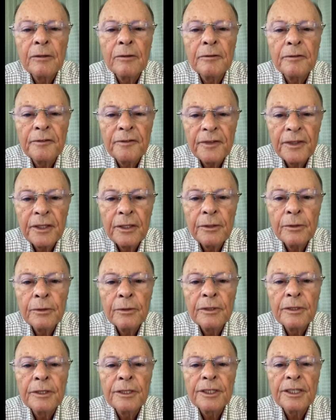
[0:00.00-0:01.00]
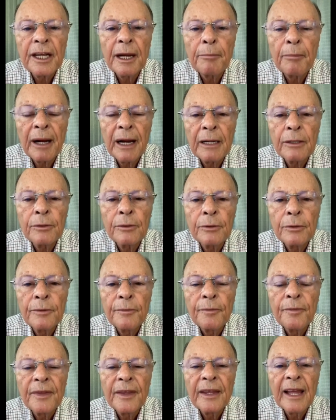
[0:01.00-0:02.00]
and brought forth a
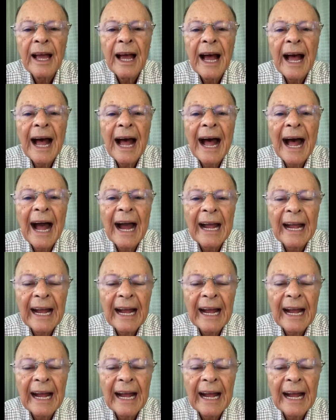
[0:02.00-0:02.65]
child called